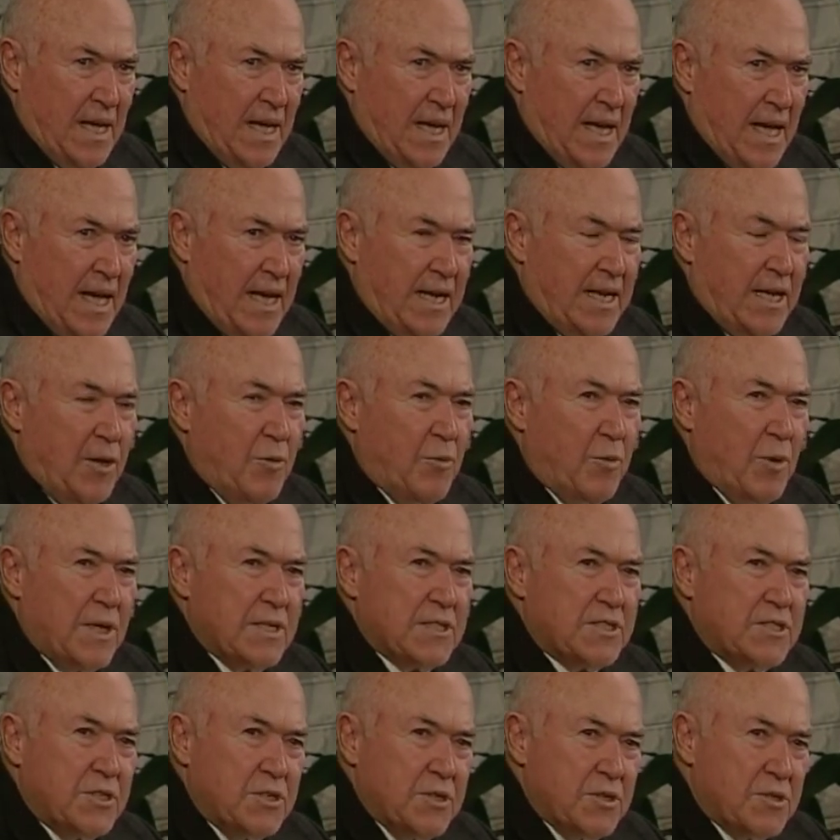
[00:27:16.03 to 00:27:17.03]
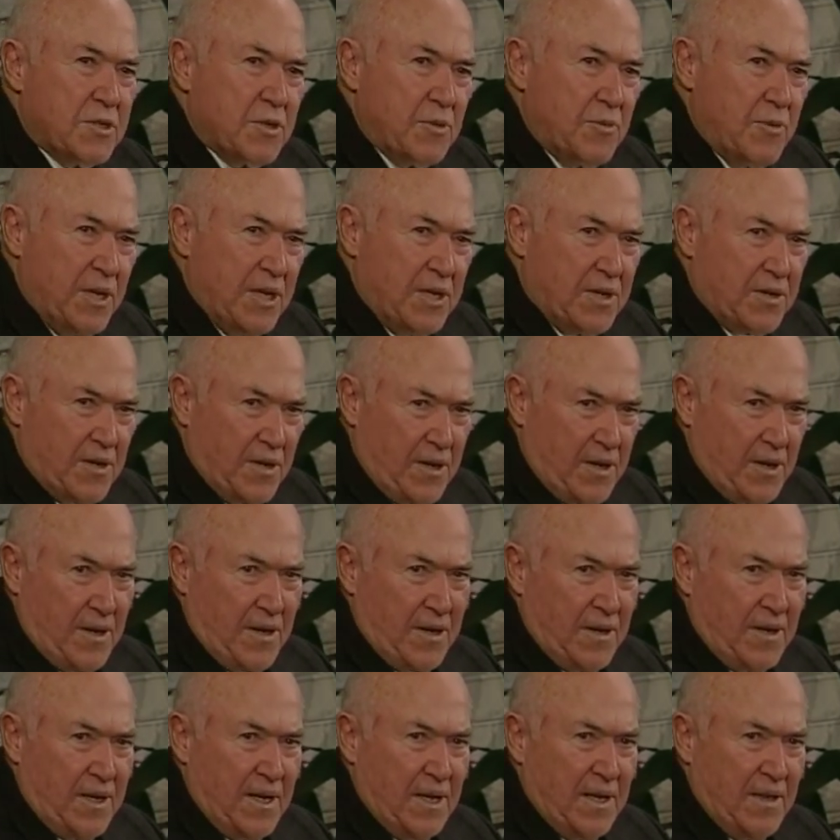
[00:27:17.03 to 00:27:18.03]
And He wants you to
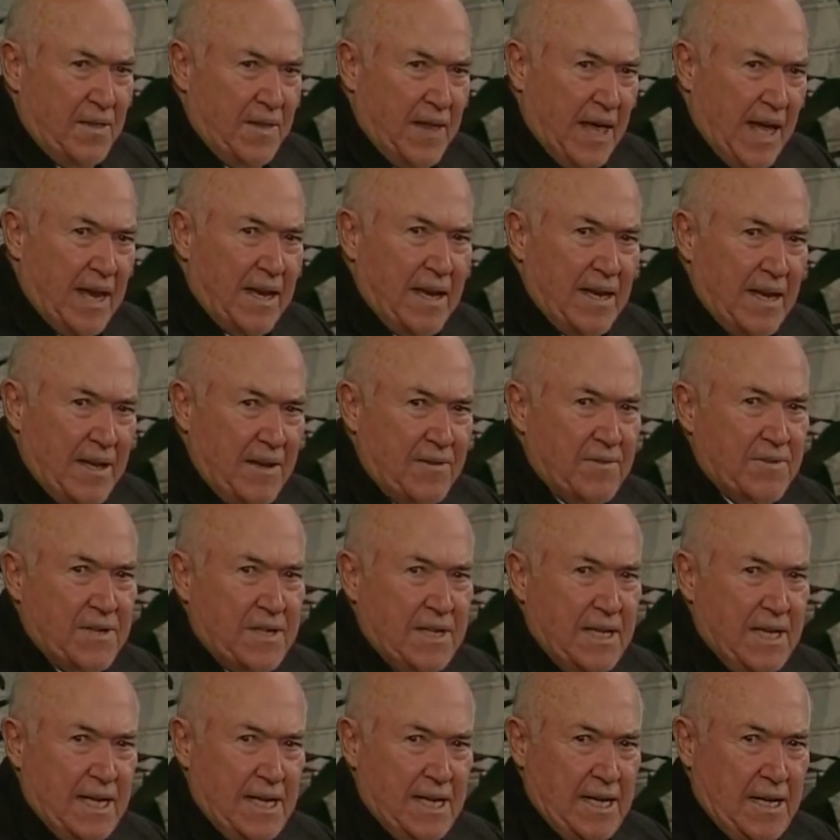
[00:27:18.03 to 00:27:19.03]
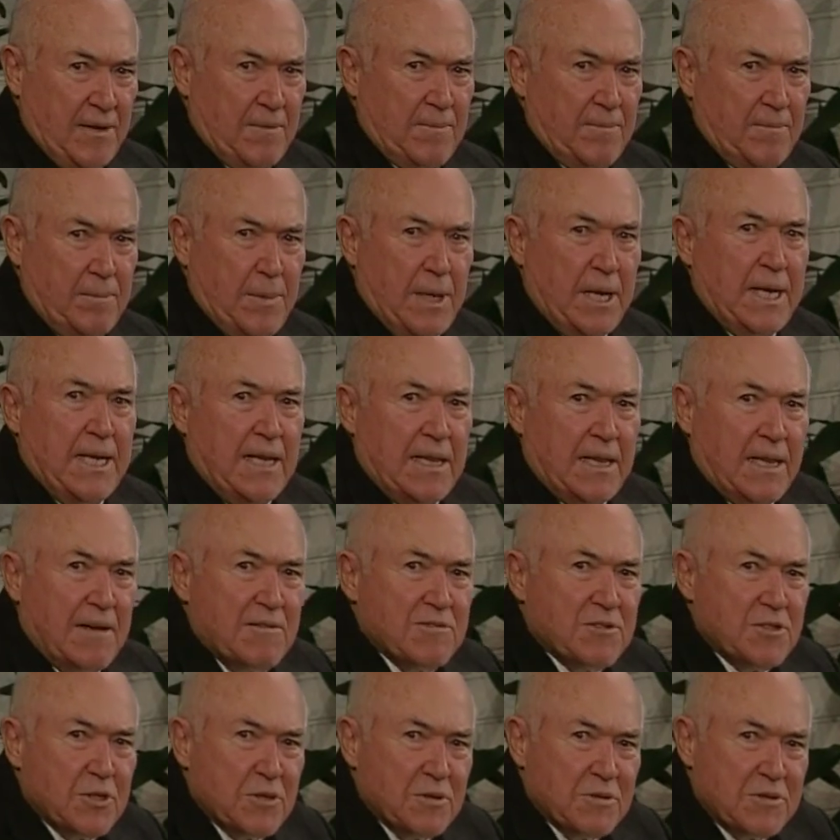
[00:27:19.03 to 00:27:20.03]
return that love to Him, but He
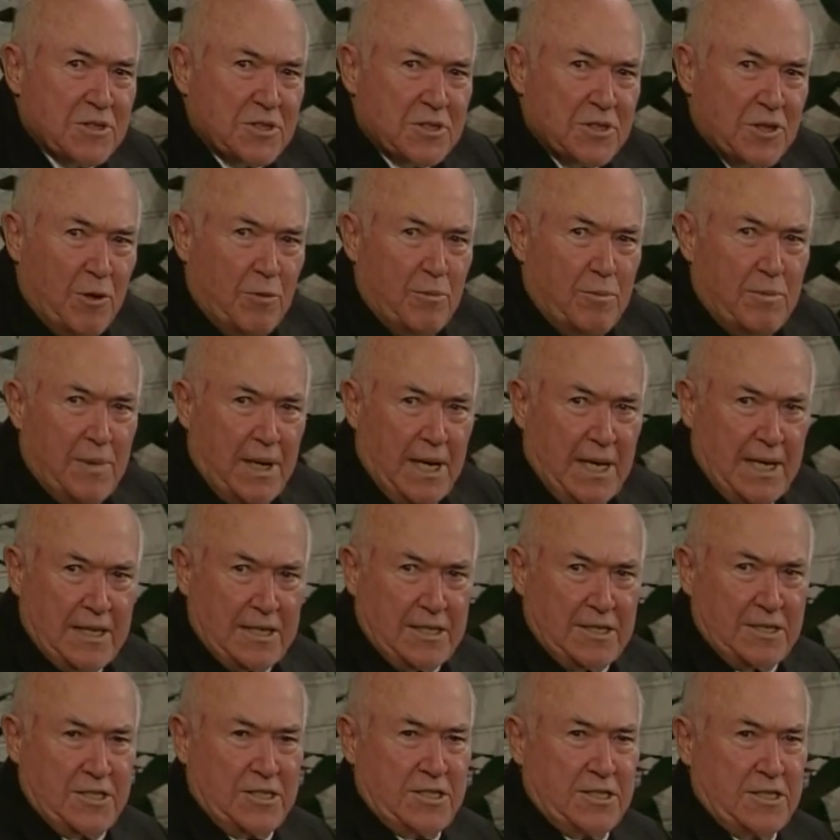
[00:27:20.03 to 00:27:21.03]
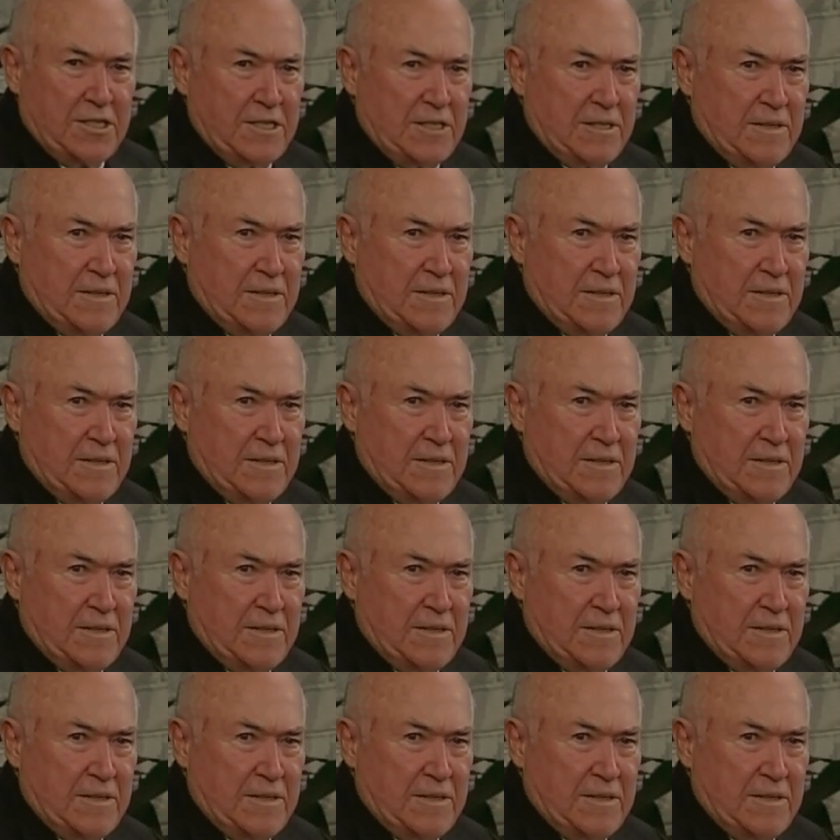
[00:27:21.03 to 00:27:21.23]
loves you so much